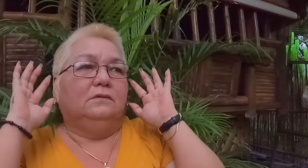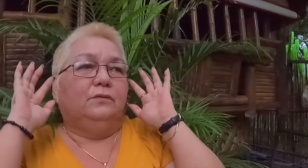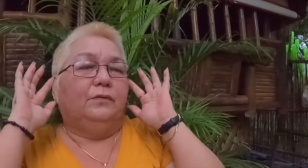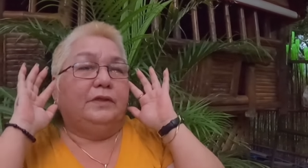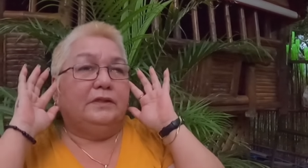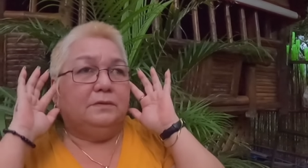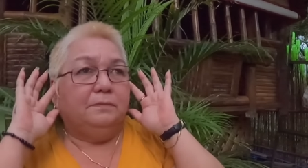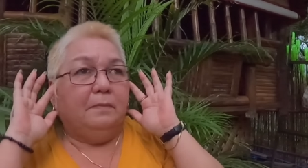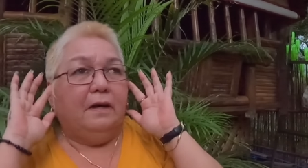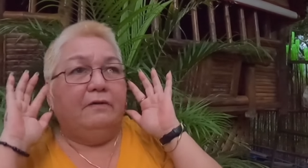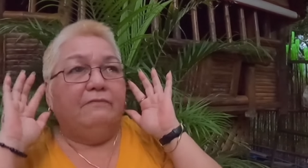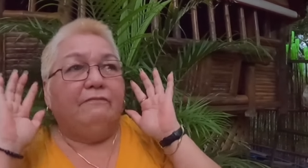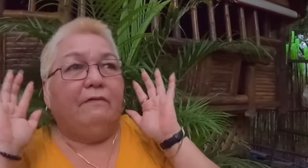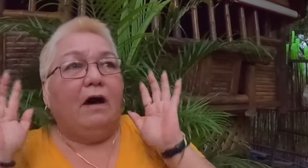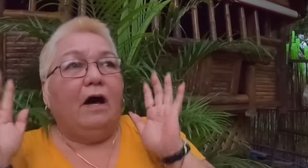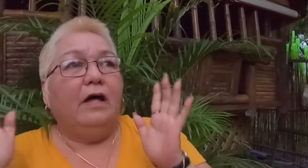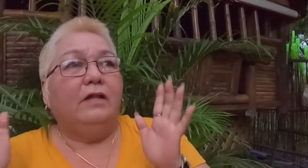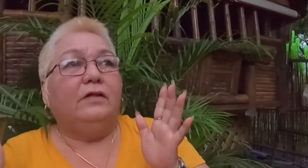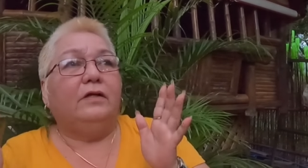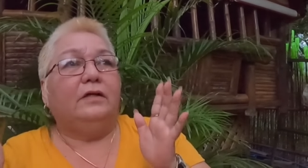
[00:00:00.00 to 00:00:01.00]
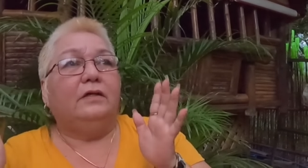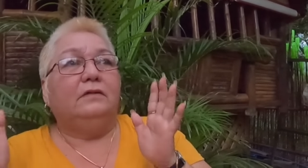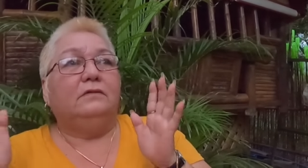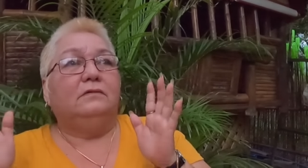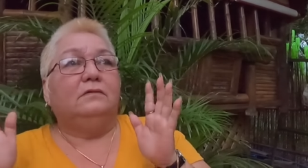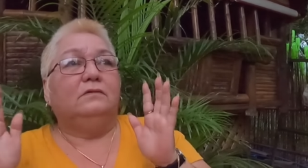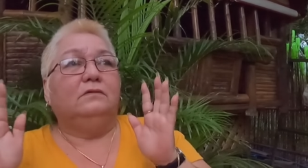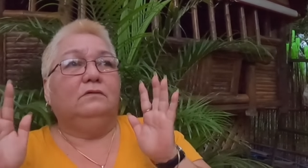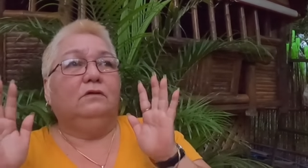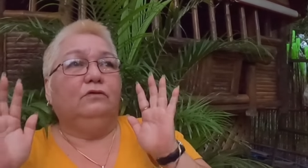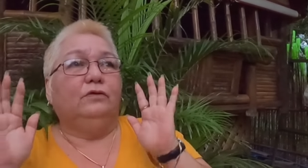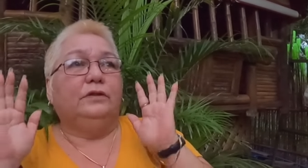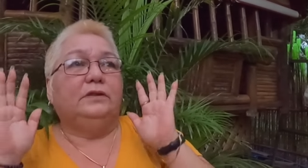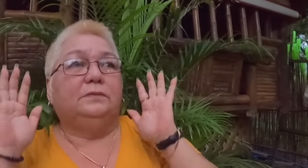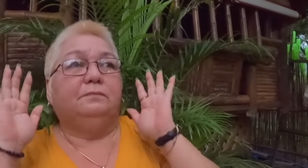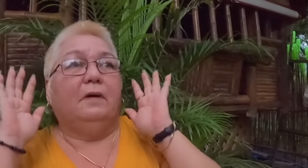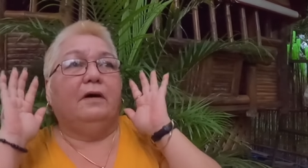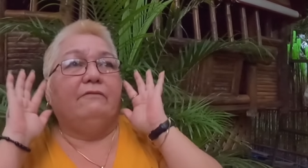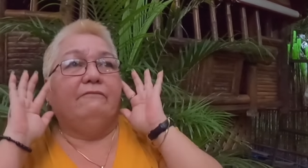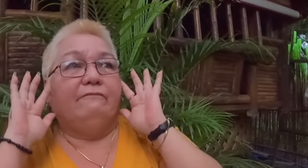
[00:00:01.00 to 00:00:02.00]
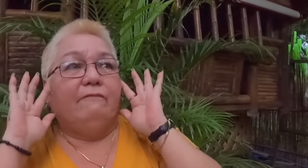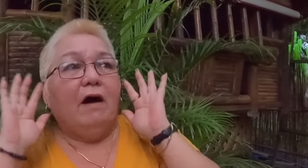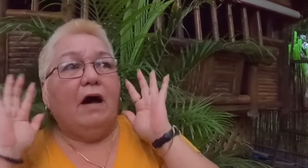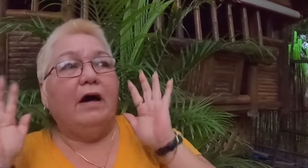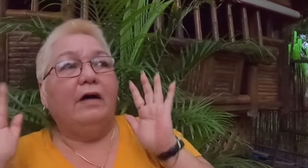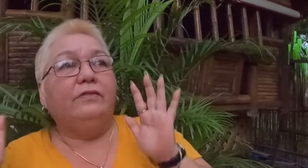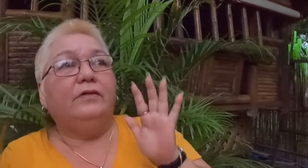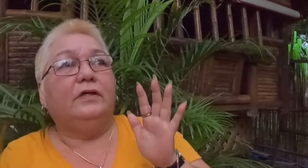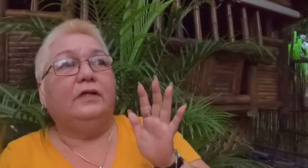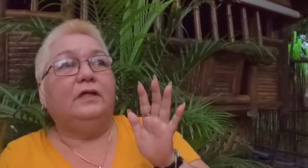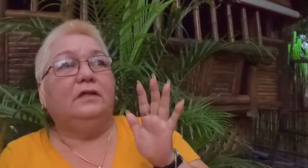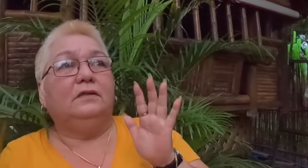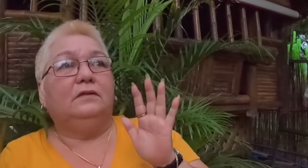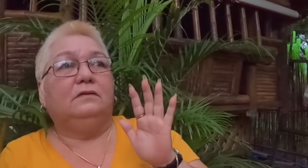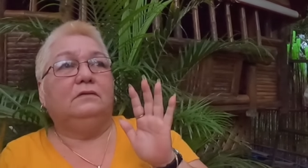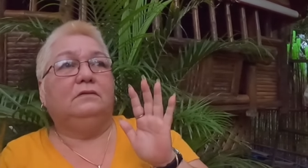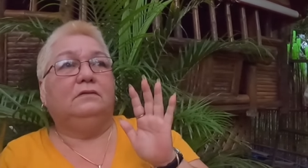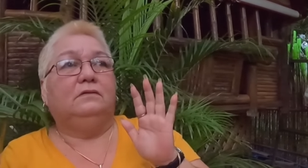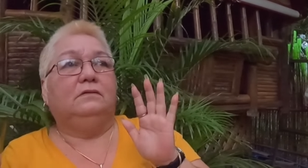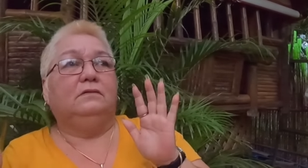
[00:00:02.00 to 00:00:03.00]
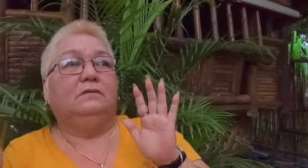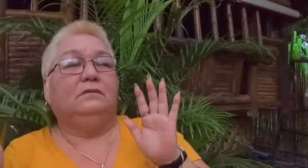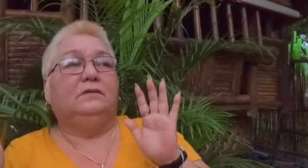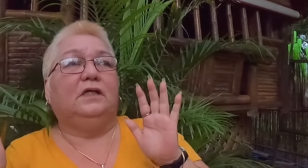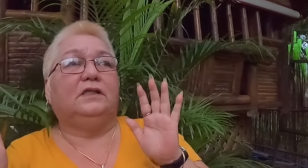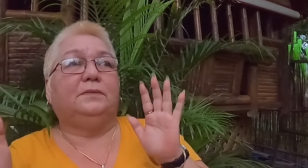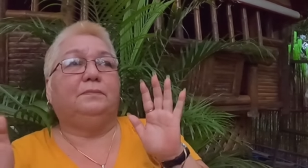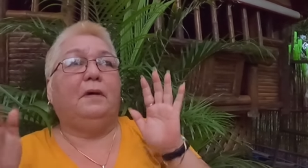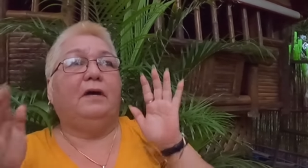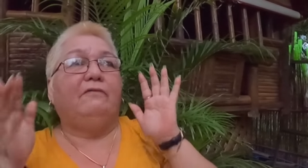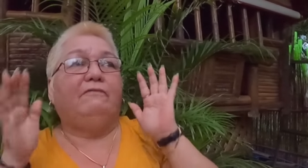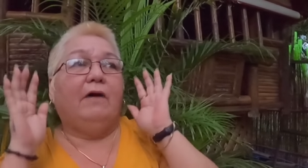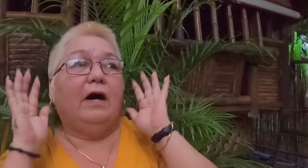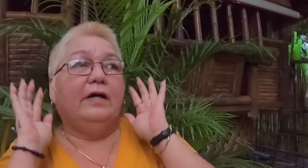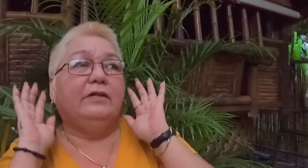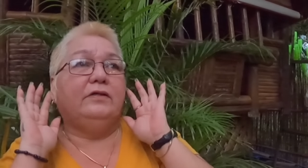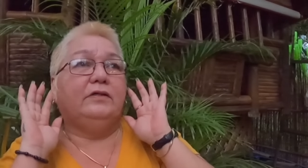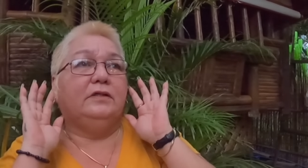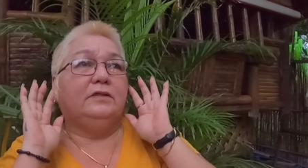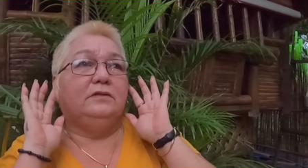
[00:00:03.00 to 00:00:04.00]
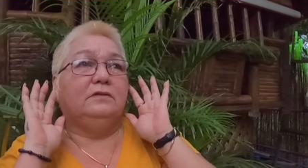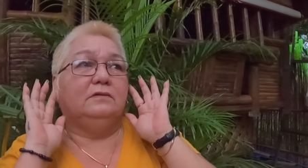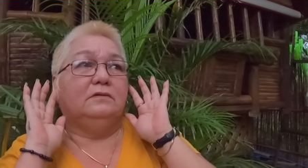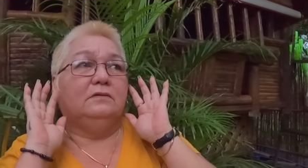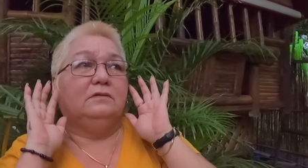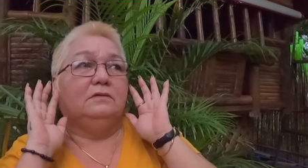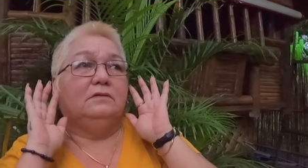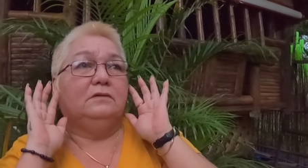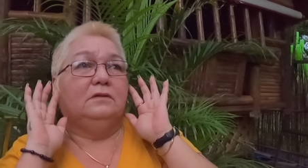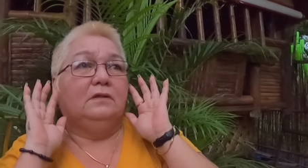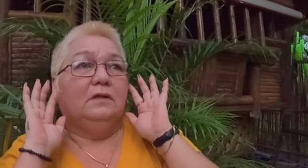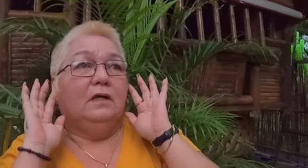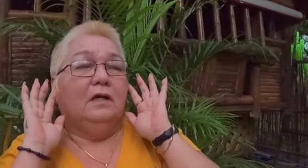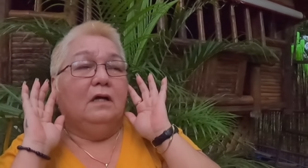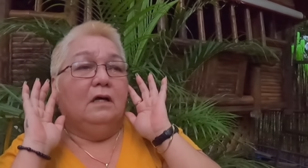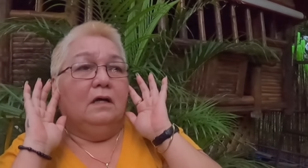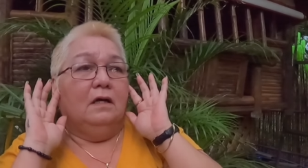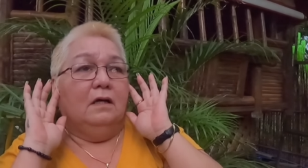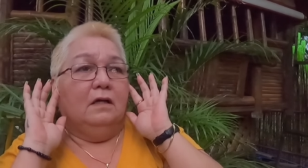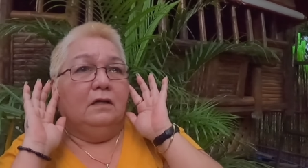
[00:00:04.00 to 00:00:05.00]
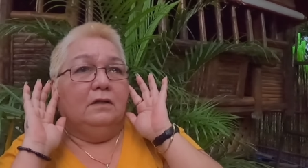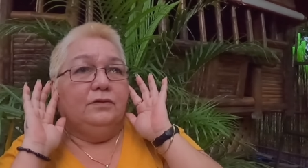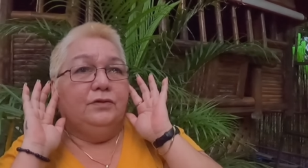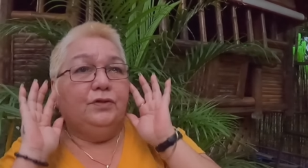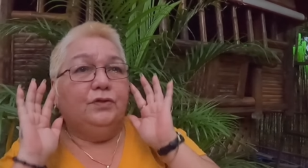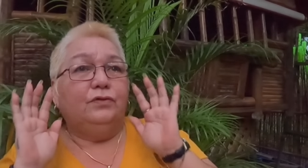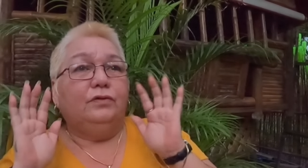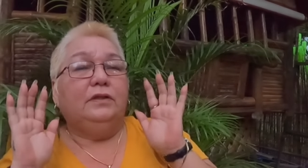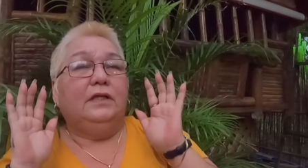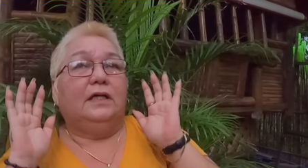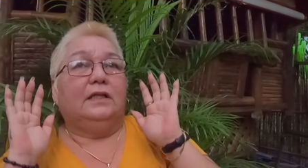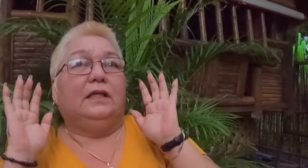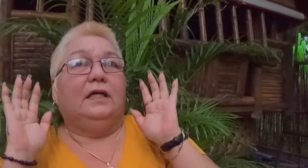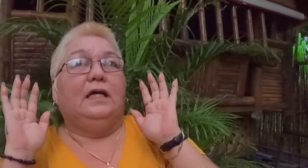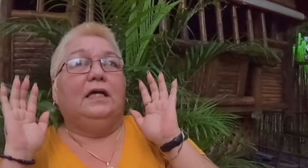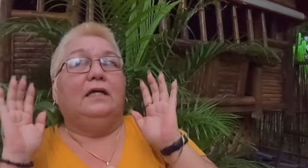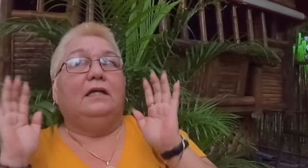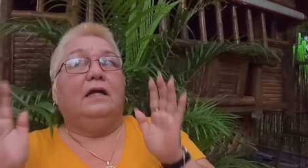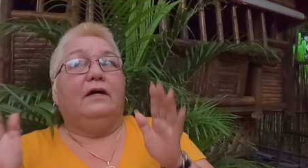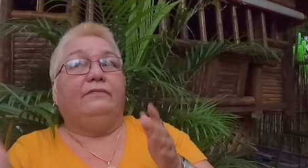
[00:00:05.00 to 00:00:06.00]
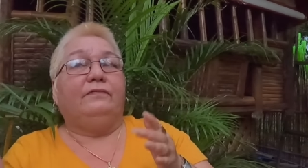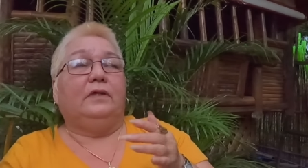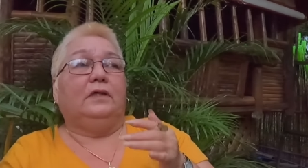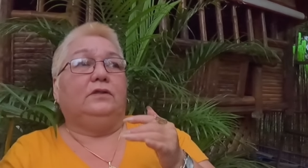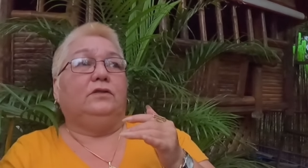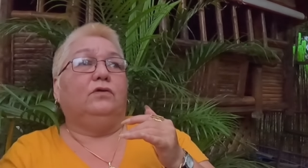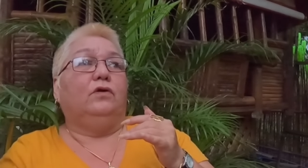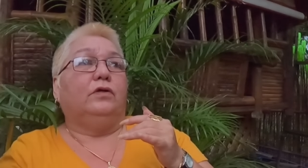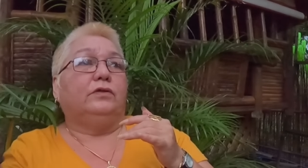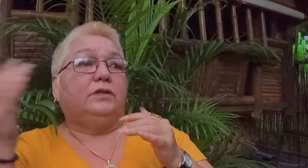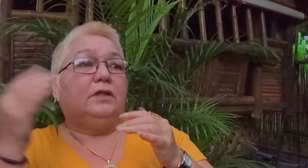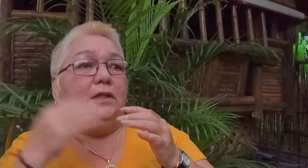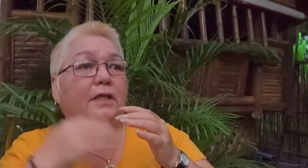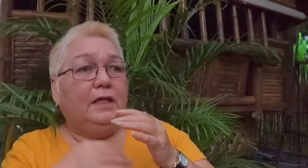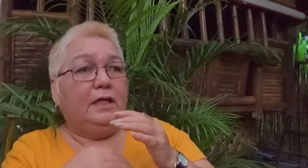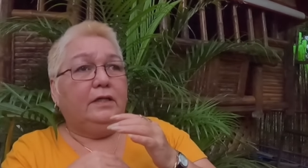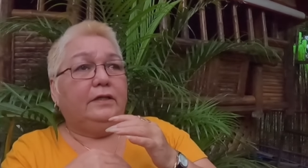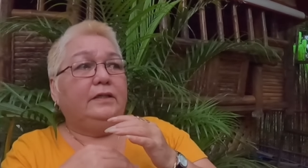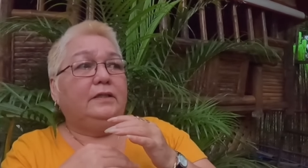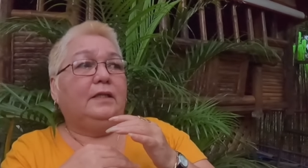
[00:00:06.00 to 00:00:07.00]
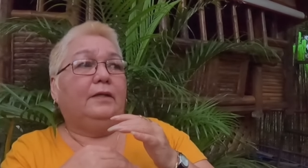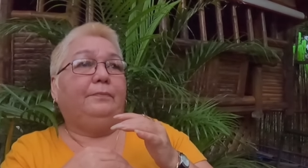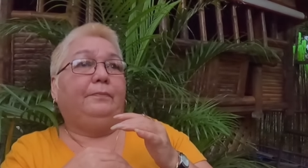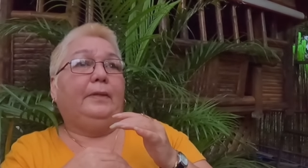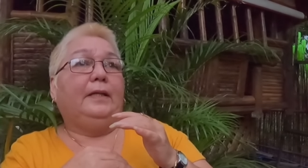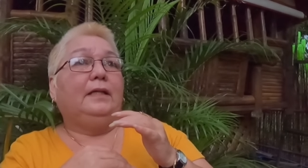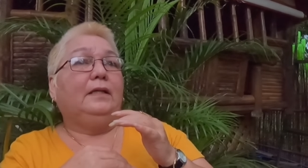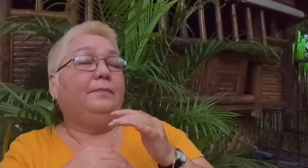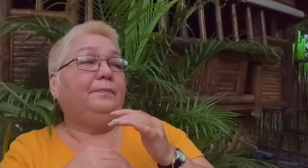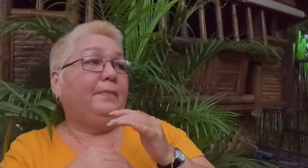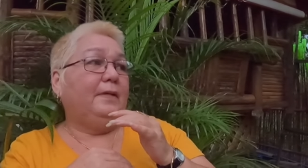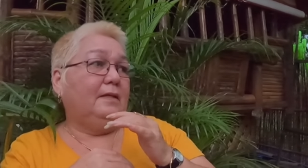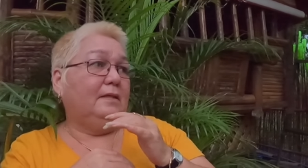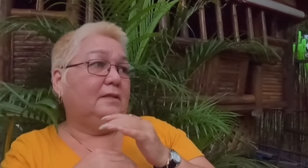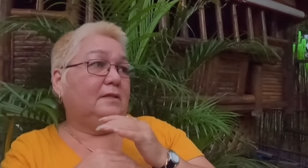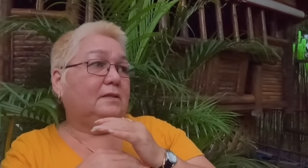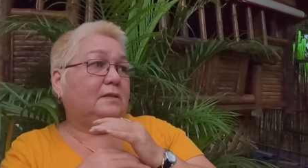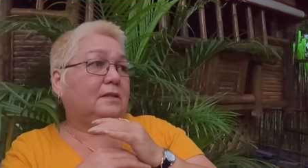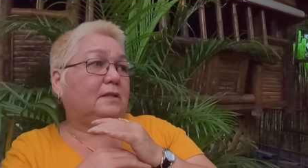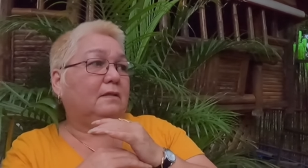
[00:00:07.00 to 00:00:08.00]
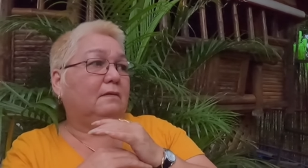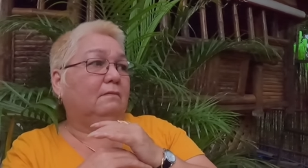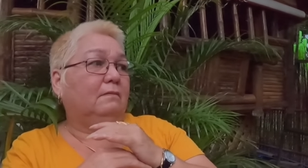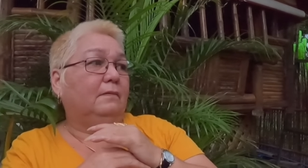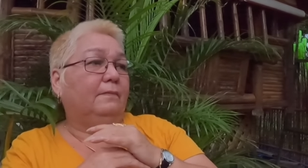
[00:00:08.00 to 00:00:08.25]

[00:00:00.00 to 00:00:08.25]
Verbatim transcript: where's my father who is my father does my father knew that he left a daughter here in the Philippines